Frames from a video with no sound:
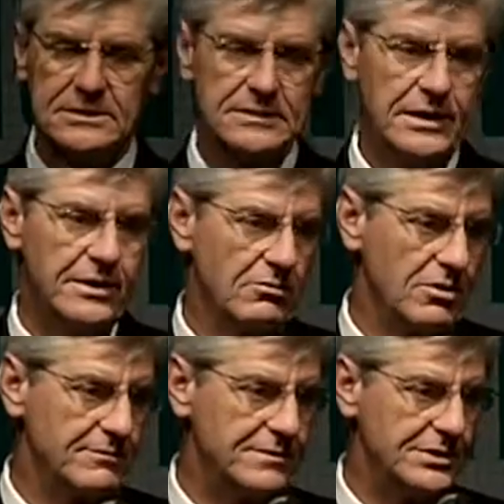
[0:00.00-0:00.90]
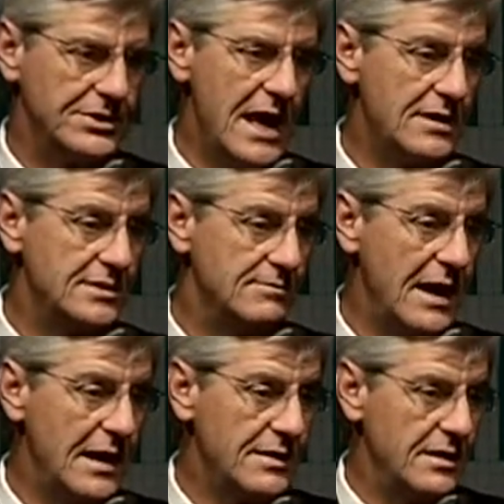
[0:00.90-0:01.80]
Now, he worked for the Jackson
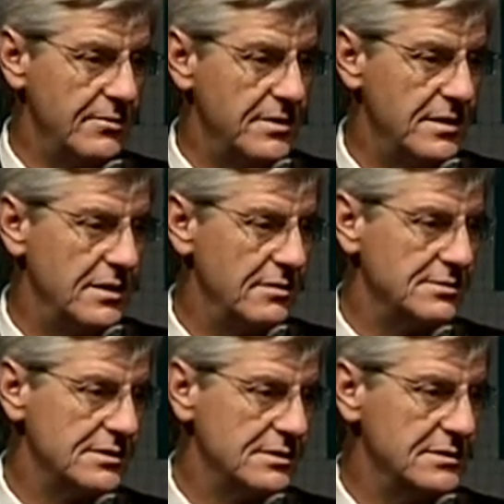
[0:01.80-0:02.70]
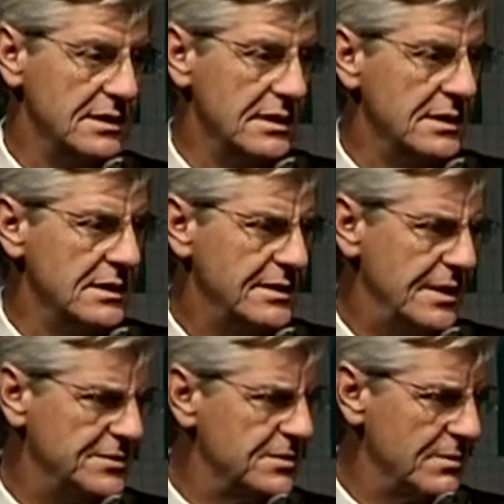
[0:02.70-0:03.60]
Mack Company. He was a
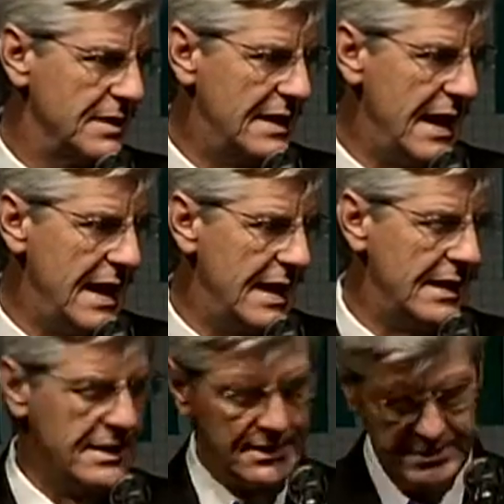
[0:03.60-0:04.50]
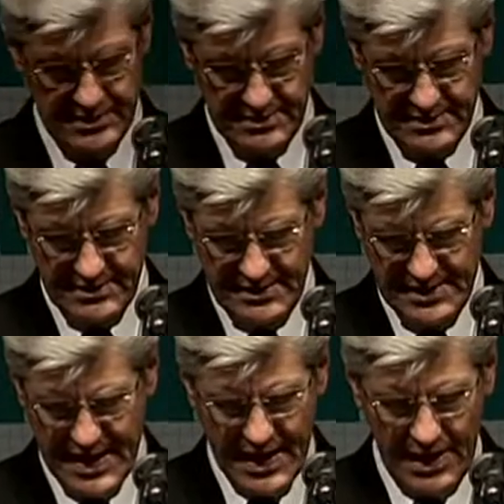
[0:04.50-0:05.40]
diesel mechanic, and
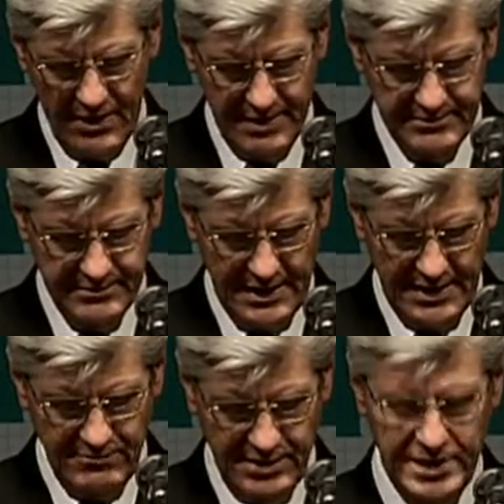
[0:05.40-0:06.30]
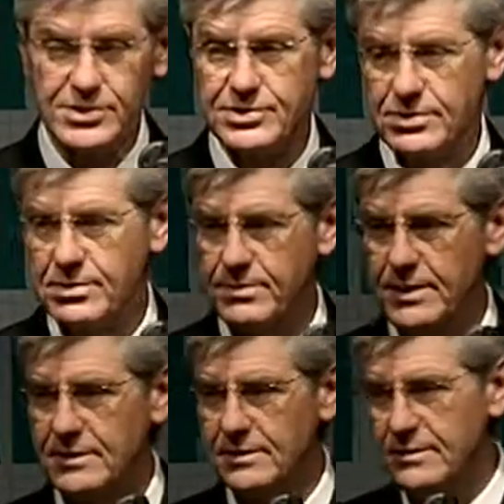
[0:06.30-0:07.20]
how, I'm not really sure,
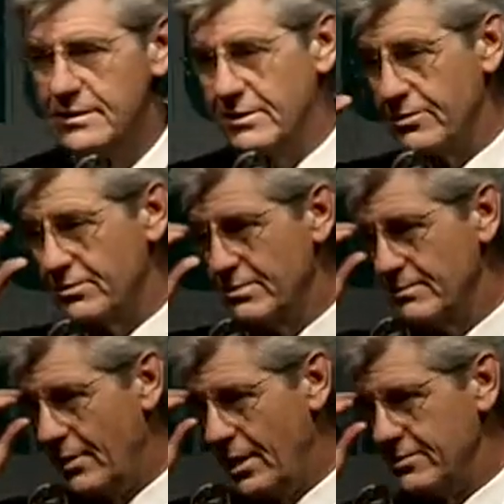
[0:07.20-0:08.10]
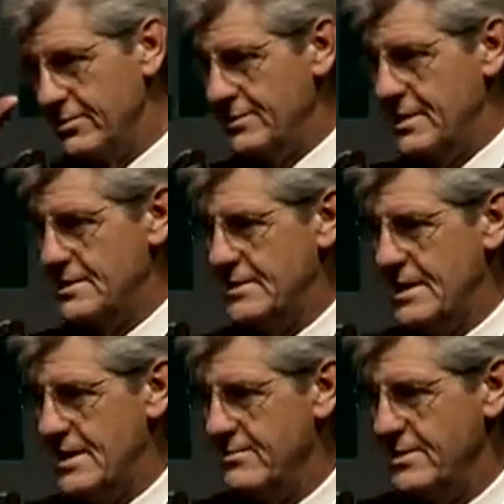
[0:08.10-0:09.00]
but his boss at that
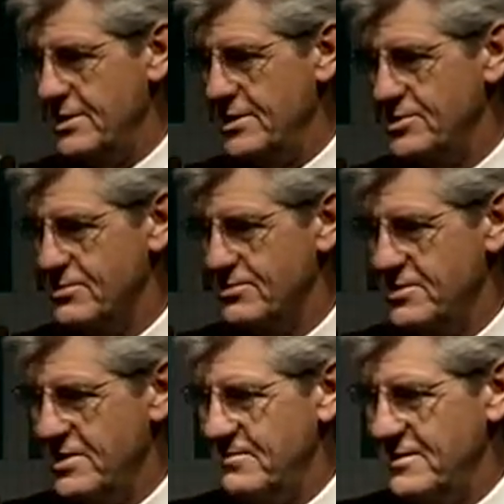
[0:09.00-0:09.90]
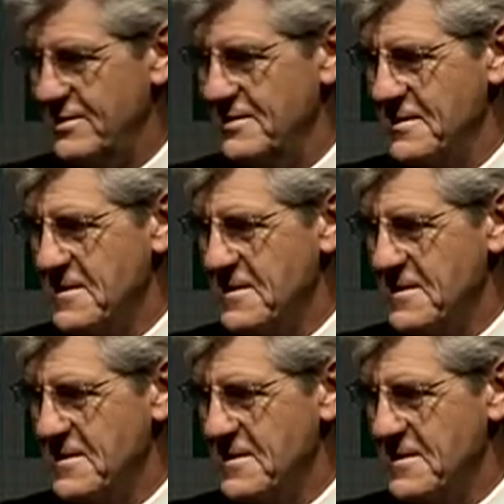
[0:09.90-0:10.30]
time and the insurance company that